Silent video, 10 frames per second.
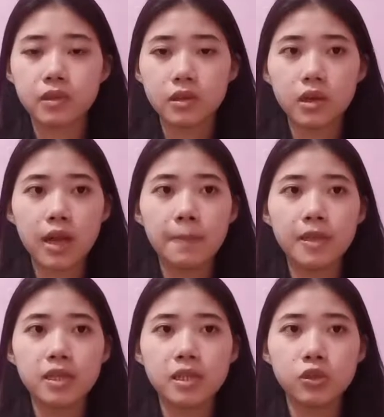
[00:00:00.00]
The
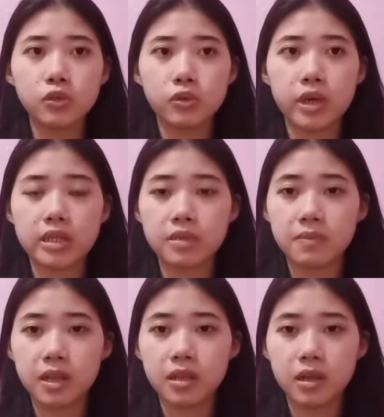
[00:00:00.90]
company needs to
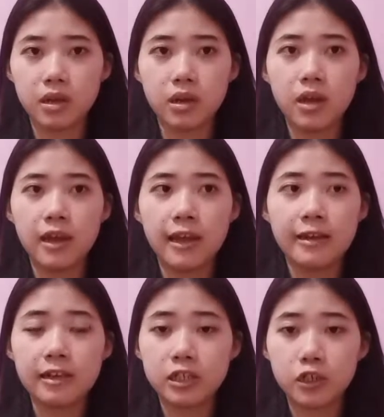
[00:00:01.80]
estimate the
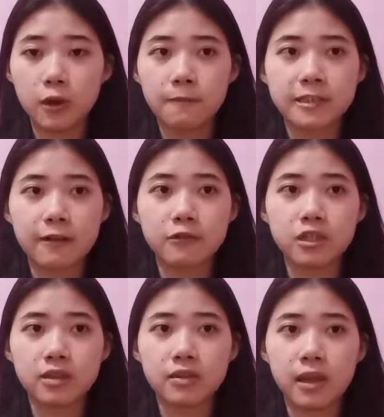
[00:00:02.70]
energy
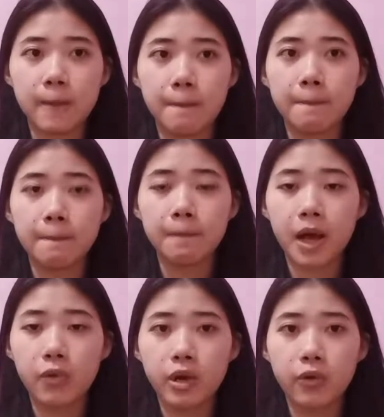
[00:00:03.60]
consumption and
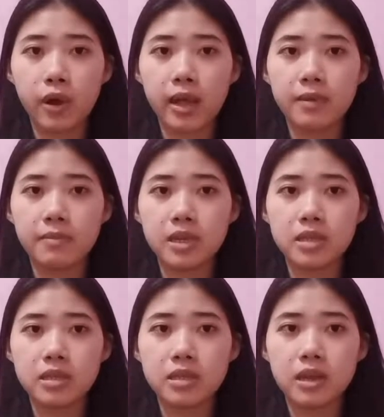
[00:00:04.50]
power requirements